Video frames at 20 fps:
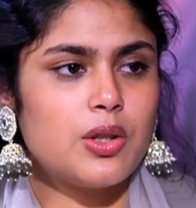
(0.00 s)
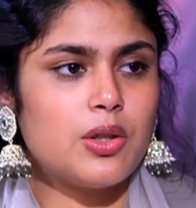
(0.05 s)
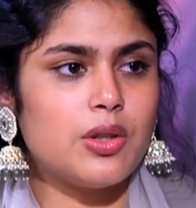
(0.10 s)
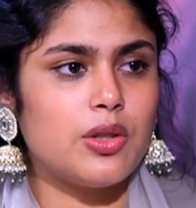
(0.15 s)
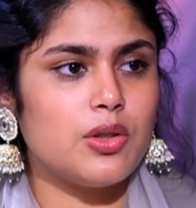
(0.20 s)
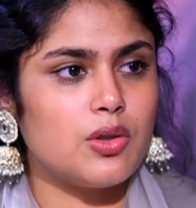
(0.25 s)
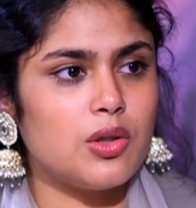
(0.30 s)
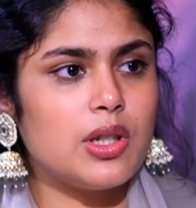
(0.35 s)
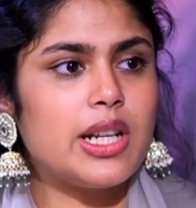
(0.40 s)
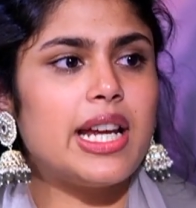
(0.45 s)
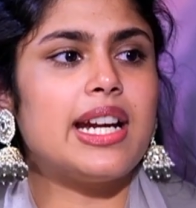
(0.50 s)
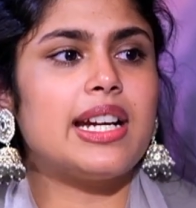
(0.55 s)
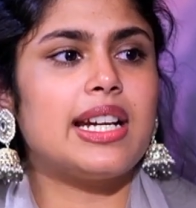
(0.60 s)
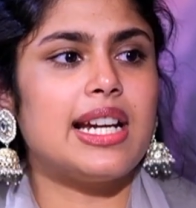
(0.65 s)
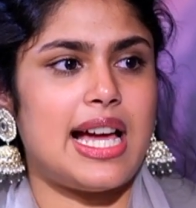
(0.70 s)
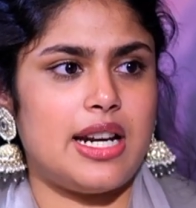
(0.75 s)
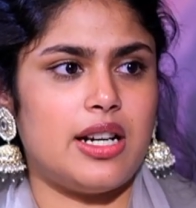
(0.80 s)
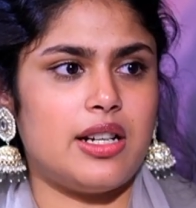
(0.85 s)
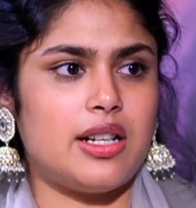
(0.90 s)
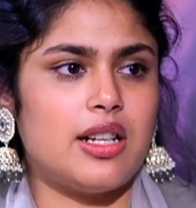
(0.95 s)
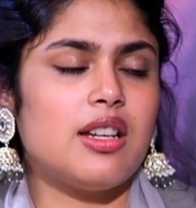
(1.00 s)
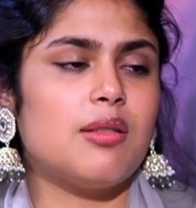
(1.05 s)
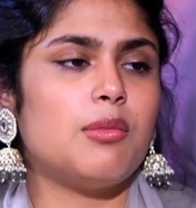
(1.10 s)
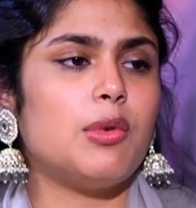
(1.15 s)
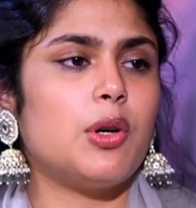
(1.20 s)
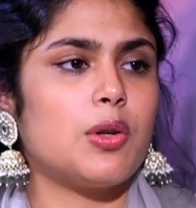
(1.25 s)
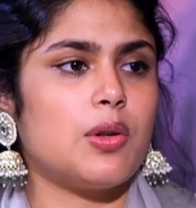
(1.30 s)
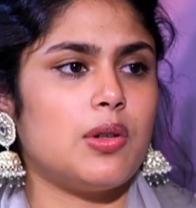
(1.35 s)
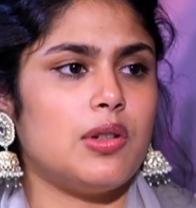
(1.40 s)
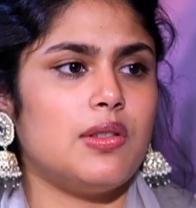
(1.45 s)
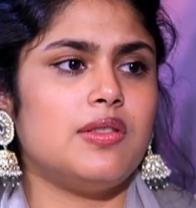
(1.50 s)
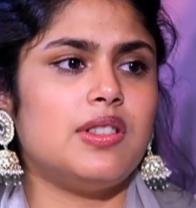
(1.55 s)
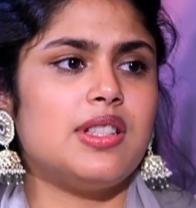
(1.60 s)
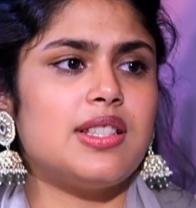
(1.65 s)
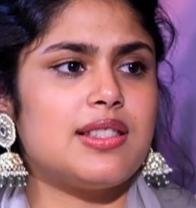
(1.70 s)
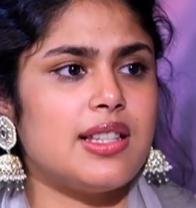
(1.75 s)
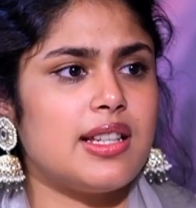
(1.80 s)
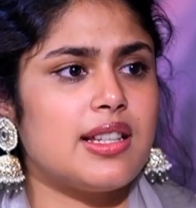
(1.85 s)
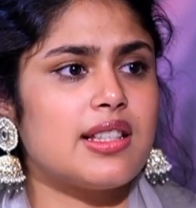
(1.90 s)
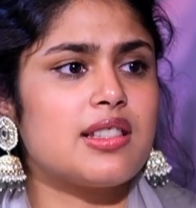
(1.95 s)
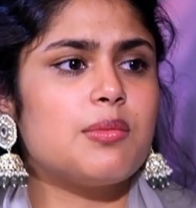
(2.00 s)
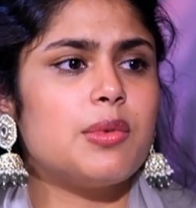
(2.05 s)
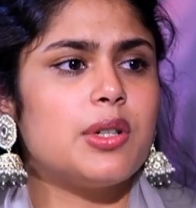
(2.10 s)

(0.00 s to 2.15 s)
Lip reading: you'll get clarity about all of these things,